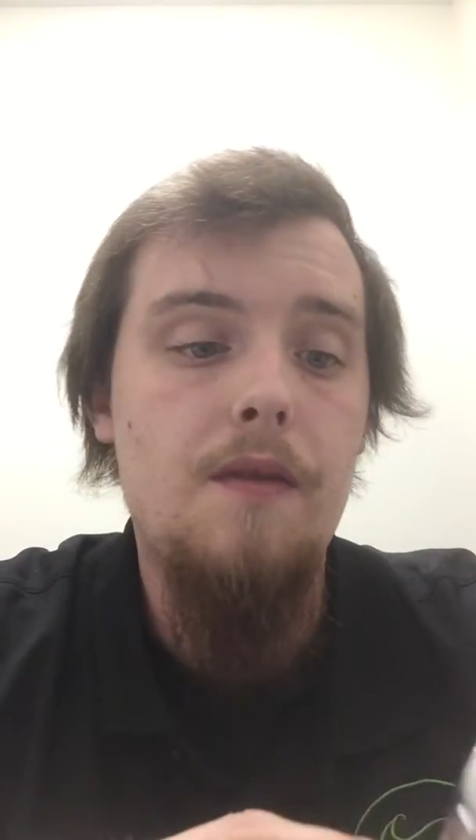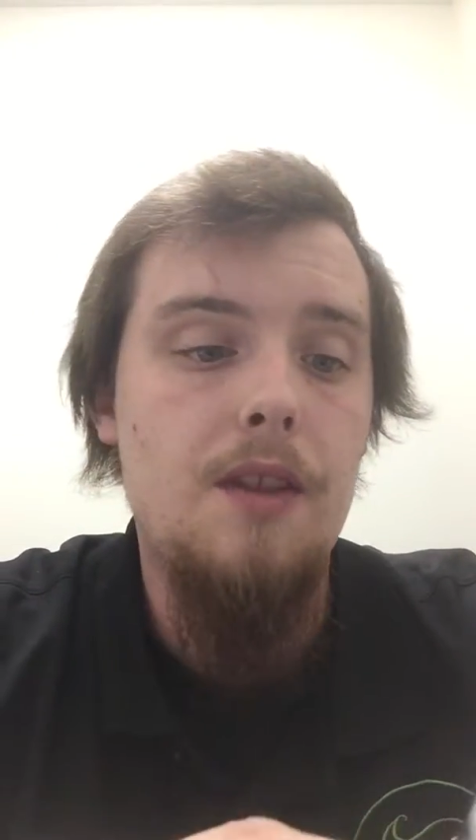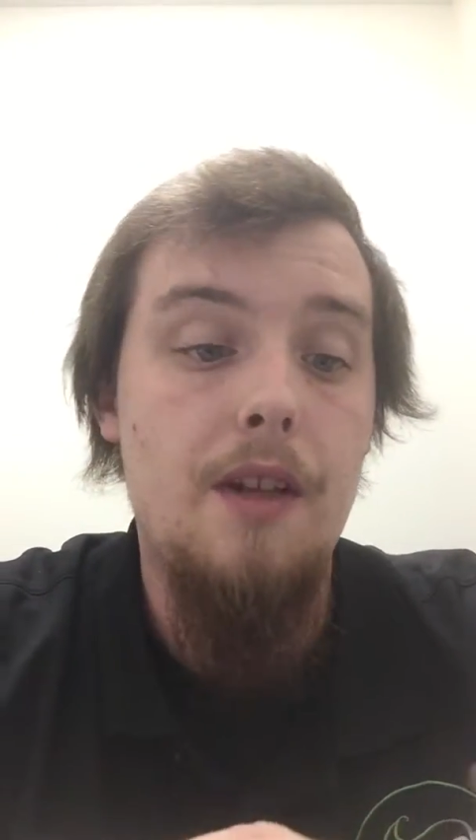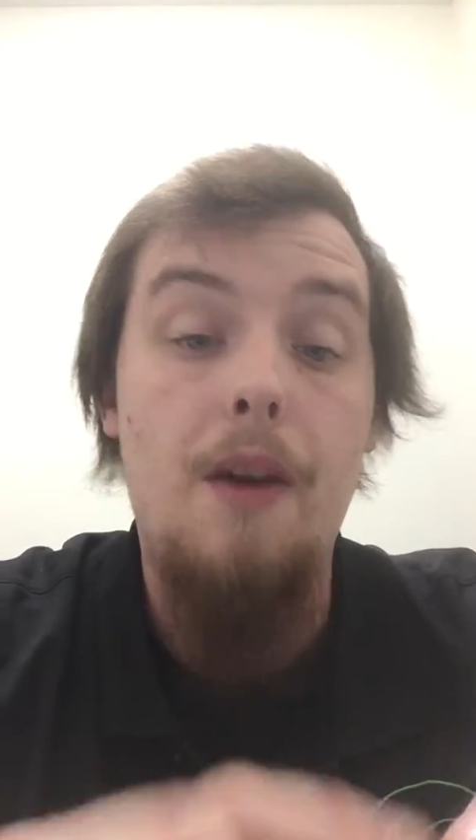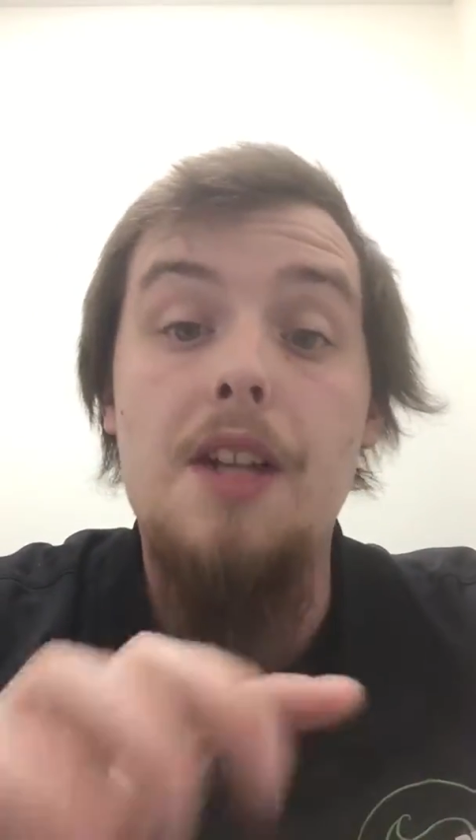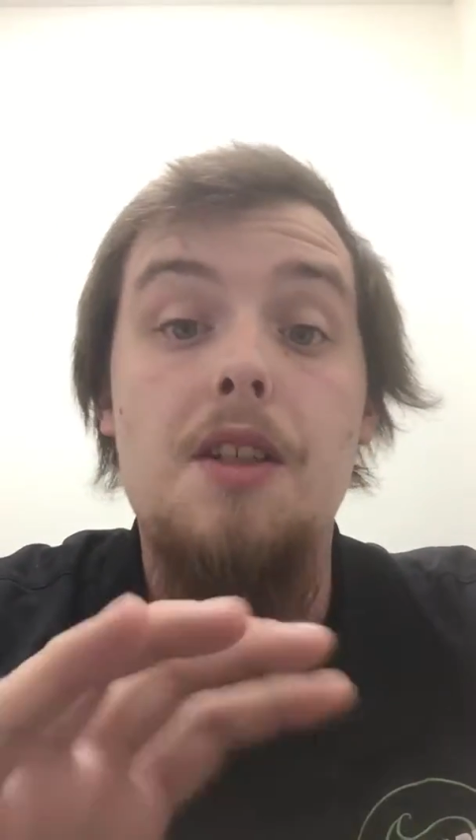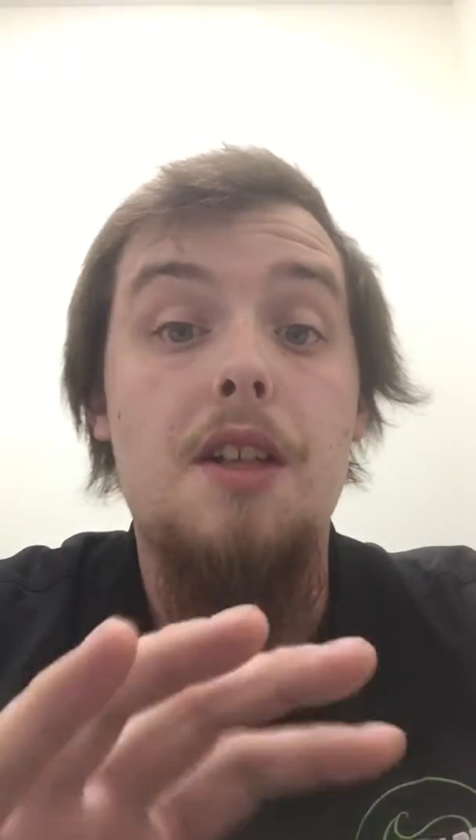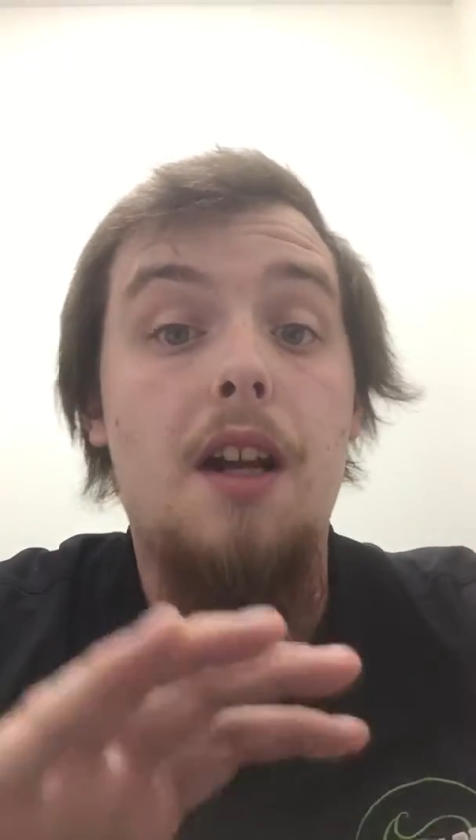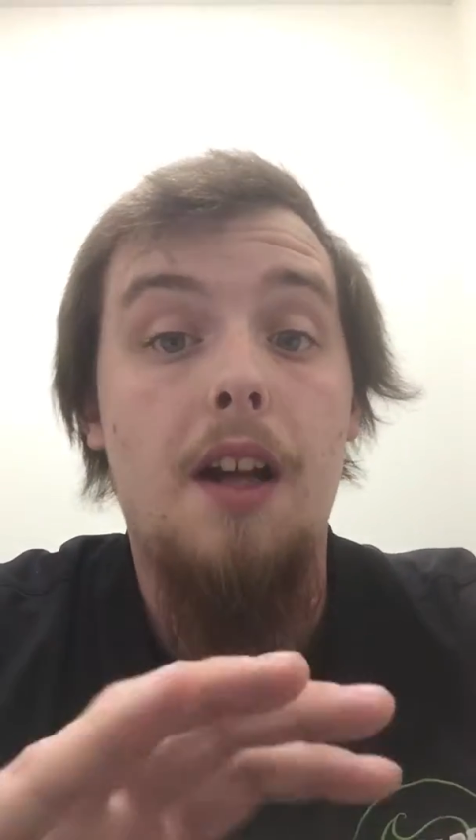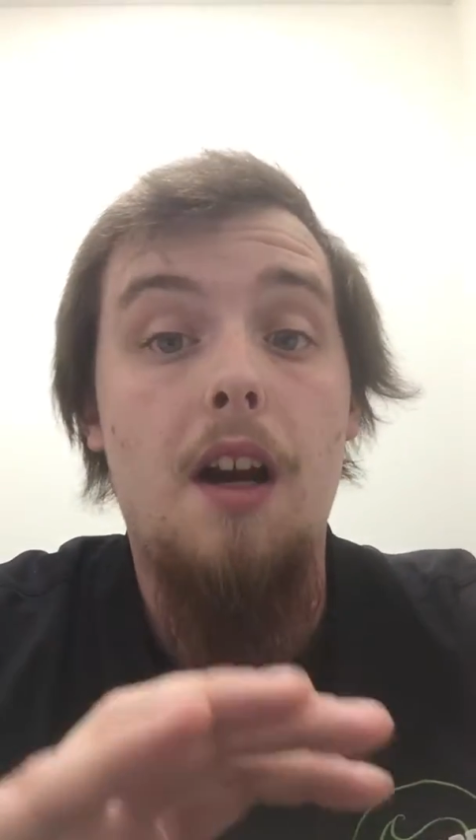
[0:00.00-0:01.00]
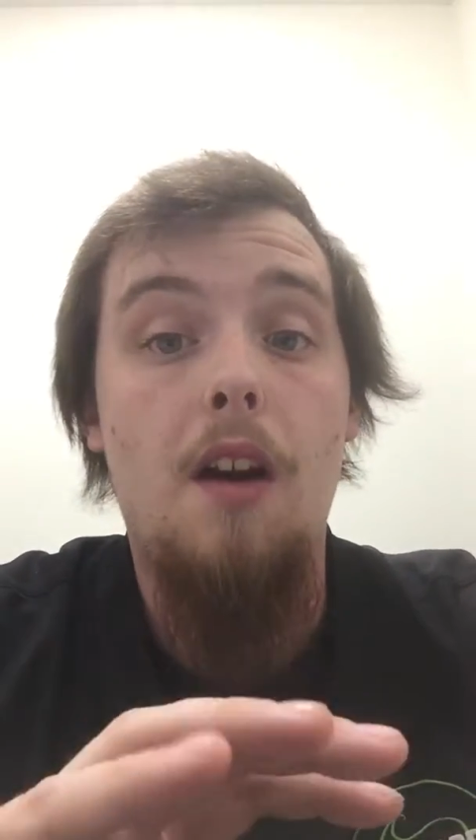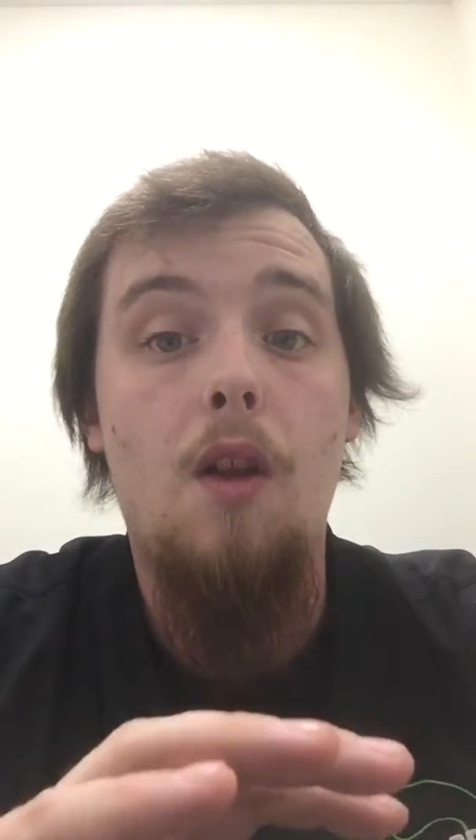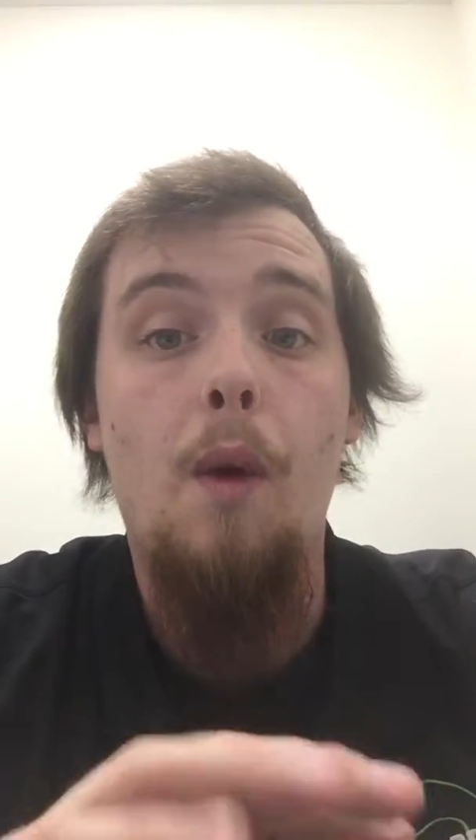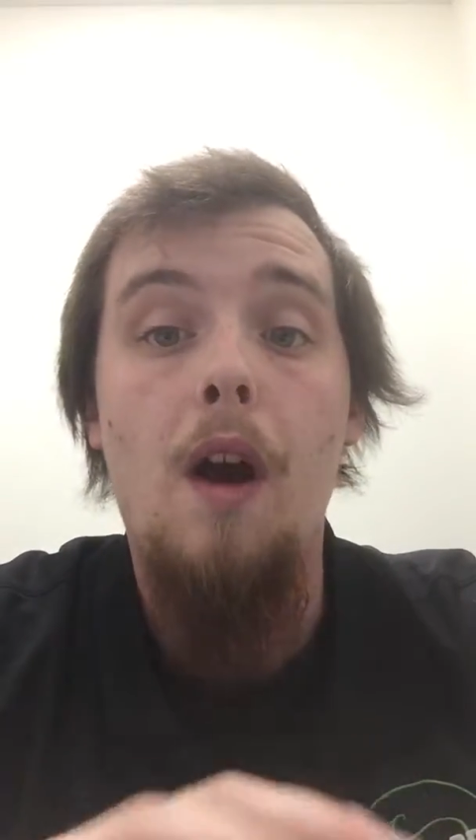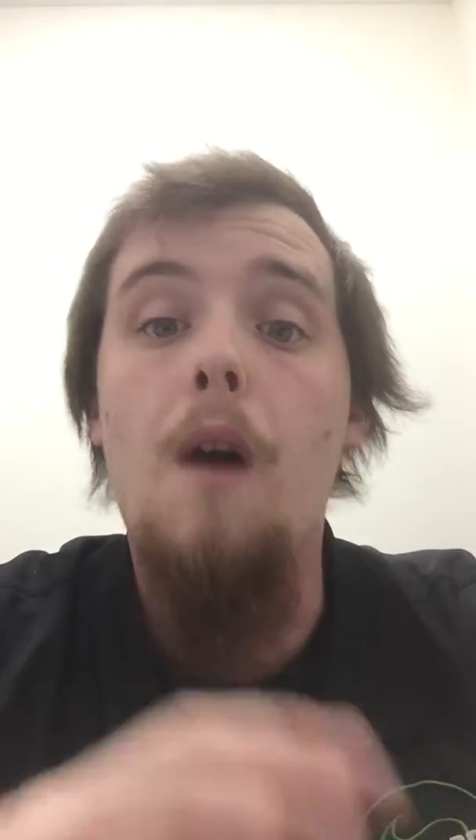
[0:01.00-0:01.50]
The device isn't going to cut all
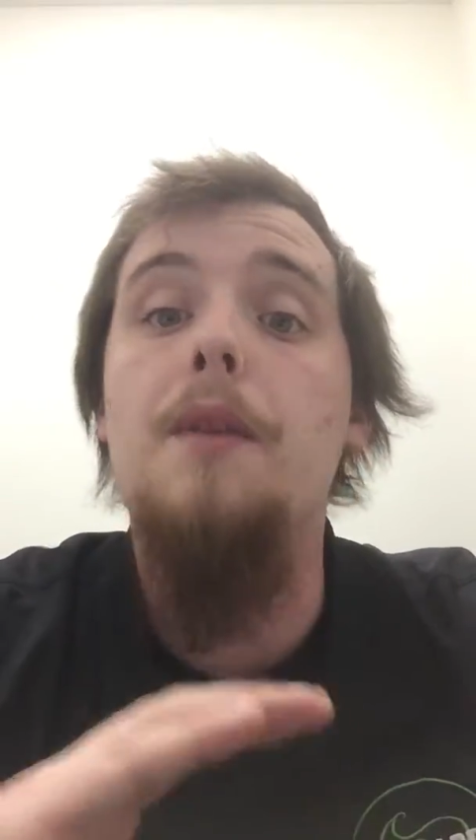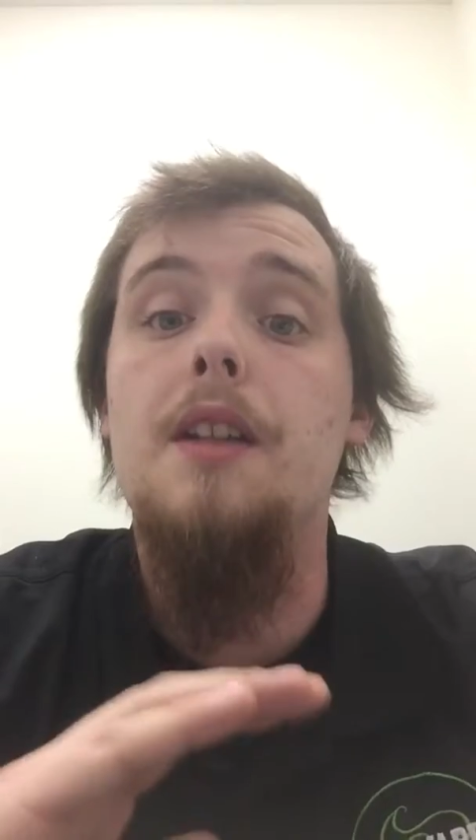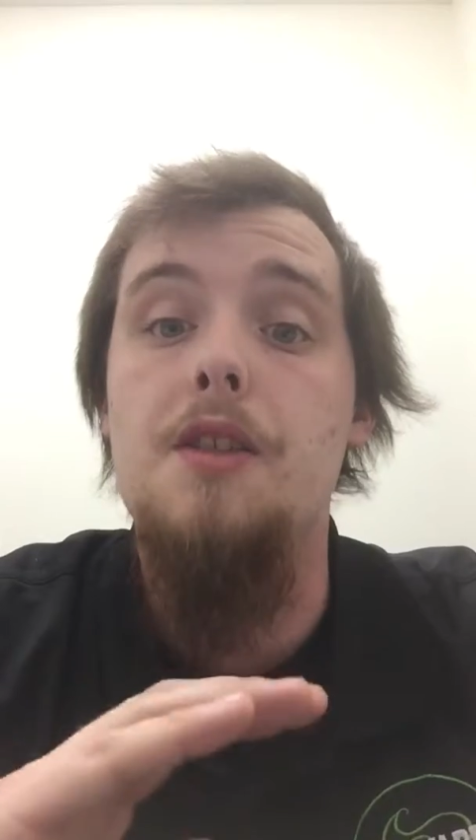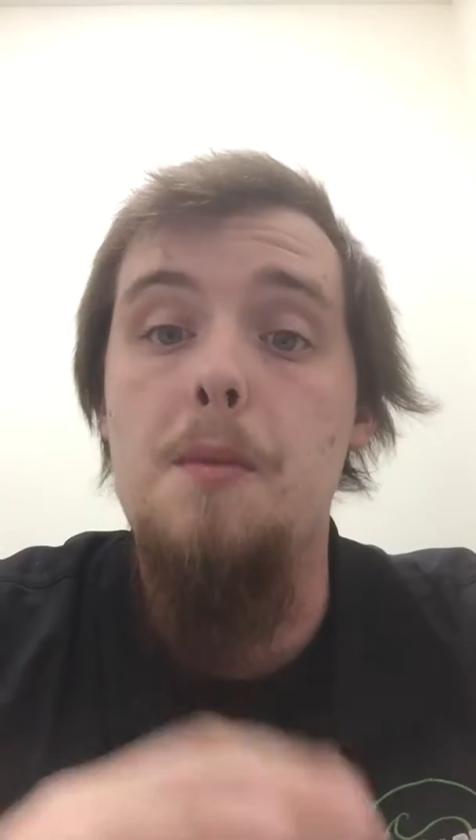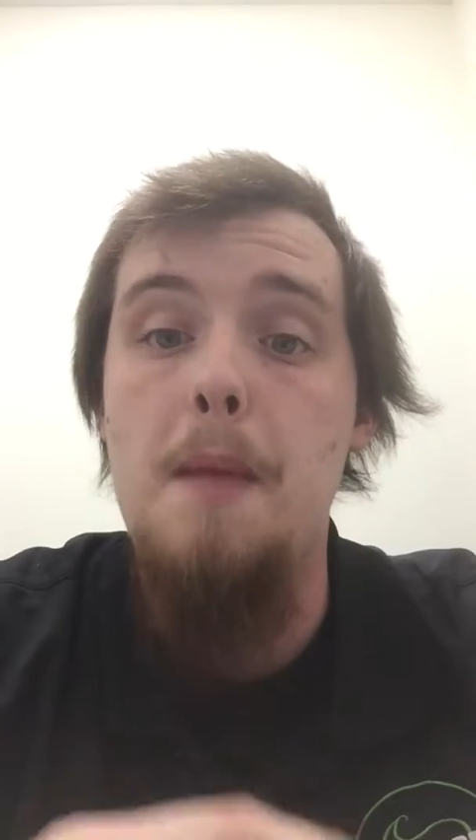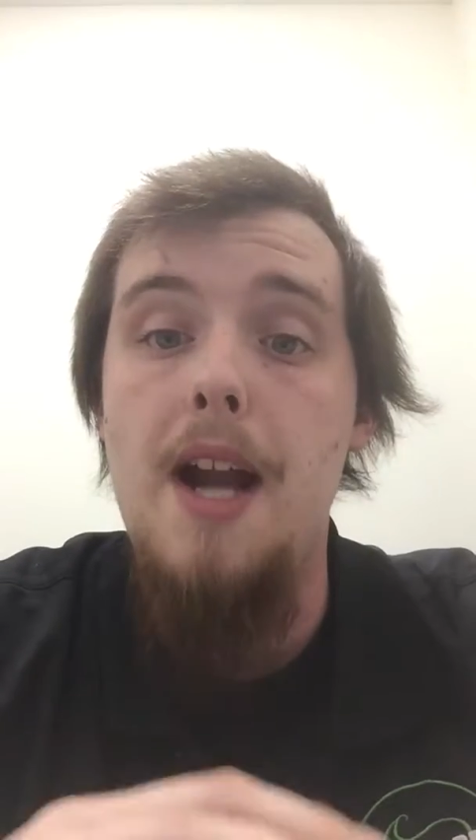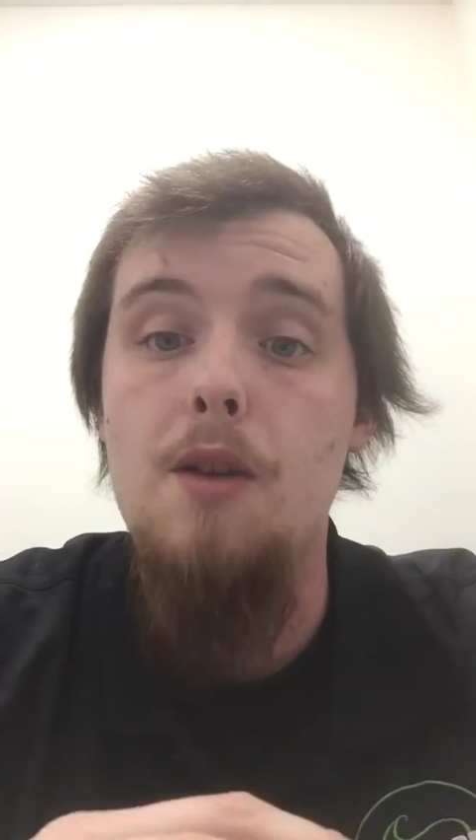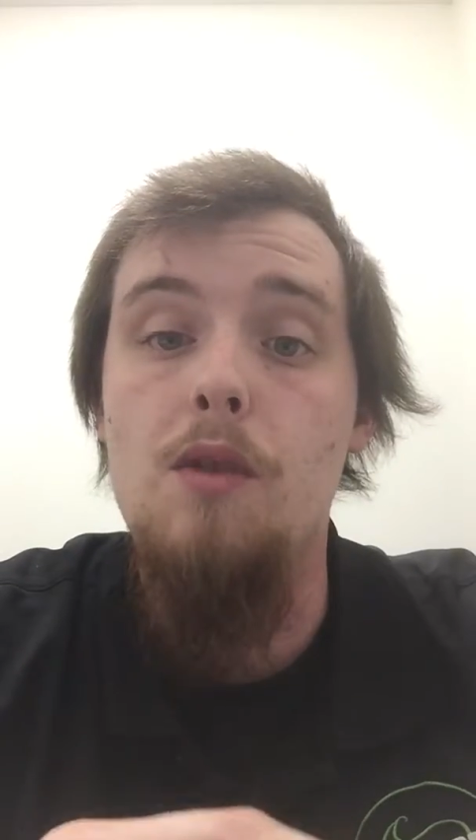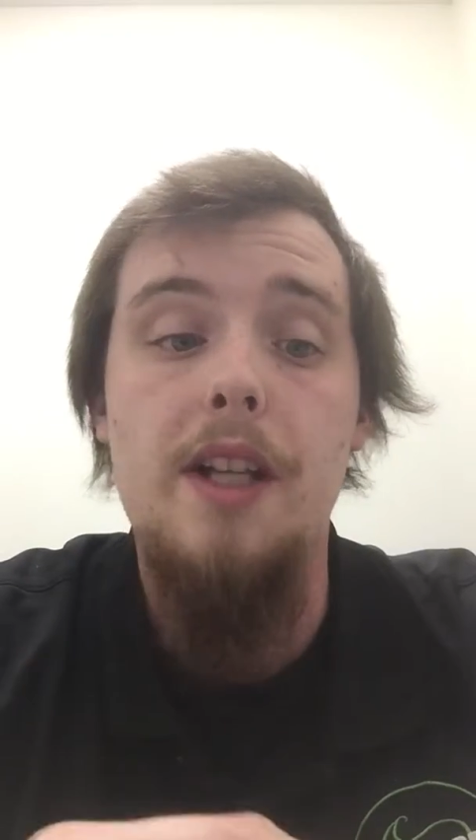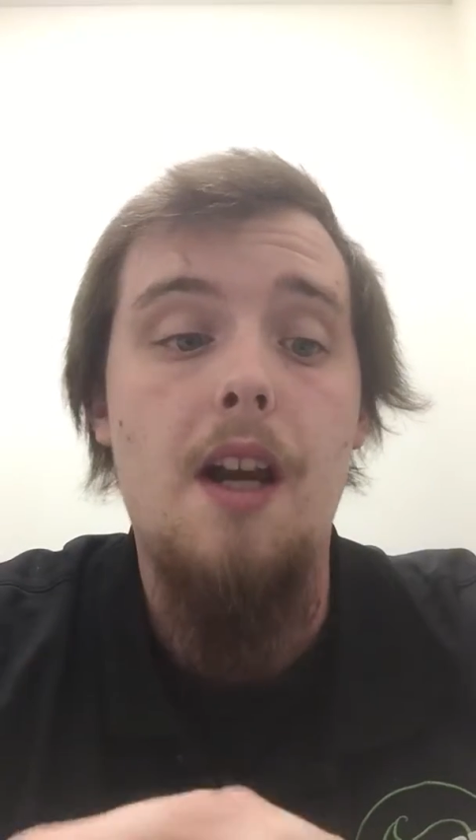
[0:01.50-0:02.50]
the way off unless you manually